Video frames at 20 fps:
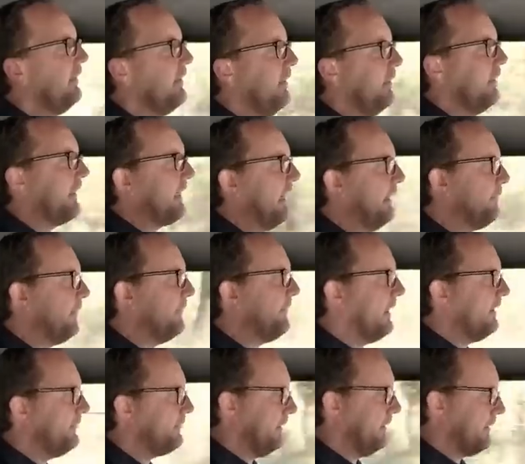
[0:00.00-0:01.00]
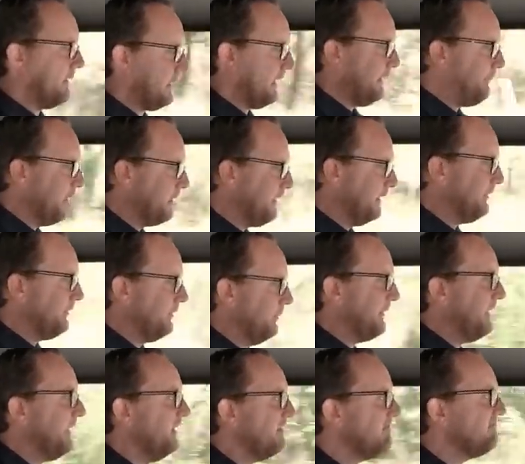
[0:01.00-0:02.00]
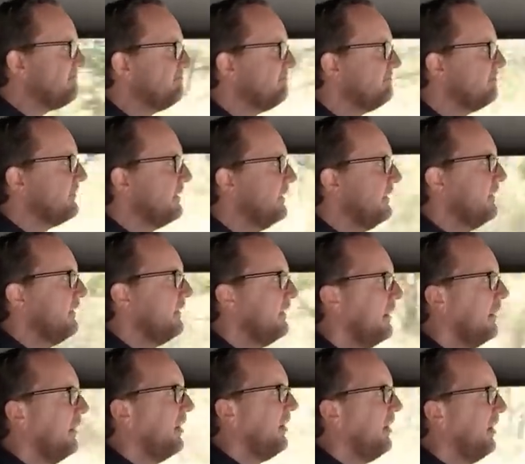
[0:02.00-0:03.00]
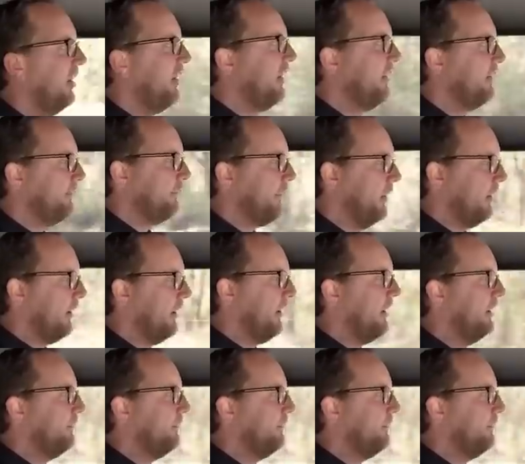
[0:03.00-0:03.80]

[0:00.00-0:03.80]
it on camera, but as we come on a little bit, on, more.